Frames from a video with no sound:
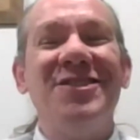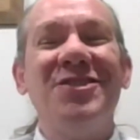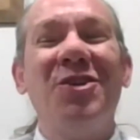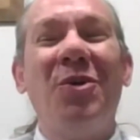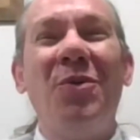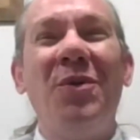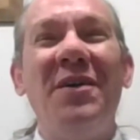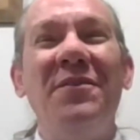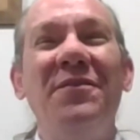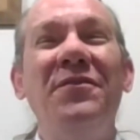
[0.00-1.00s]

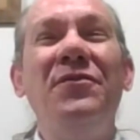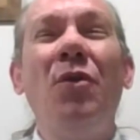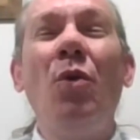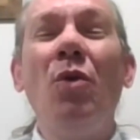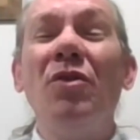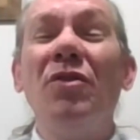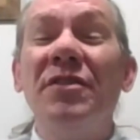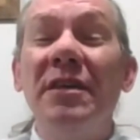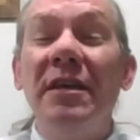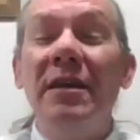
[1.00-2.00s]
So for
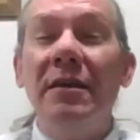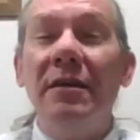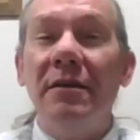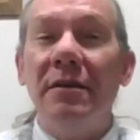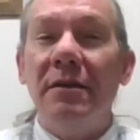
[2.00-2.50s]
the